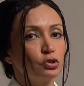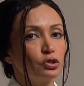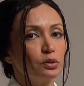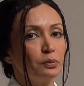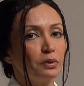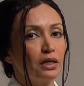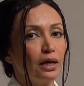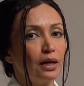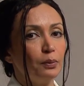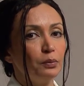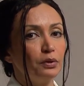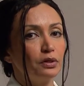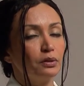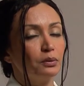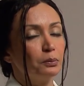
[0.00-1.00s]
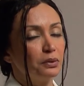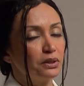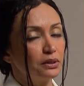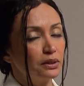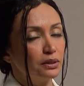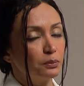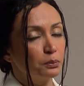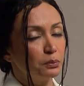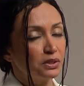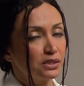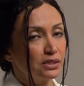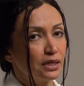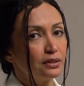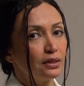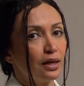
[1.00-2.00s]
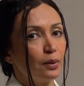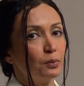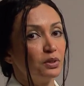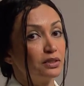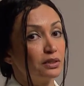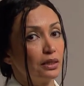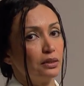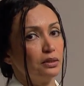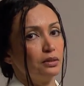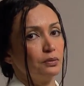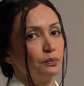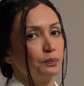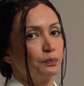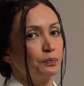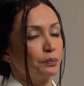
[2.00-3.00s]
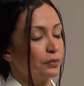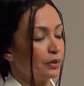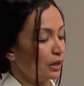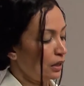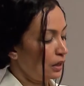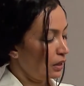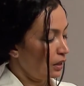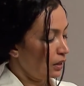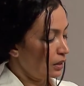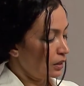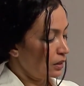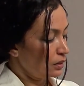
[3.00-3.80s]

So it's very important before marriage to do blood group testing,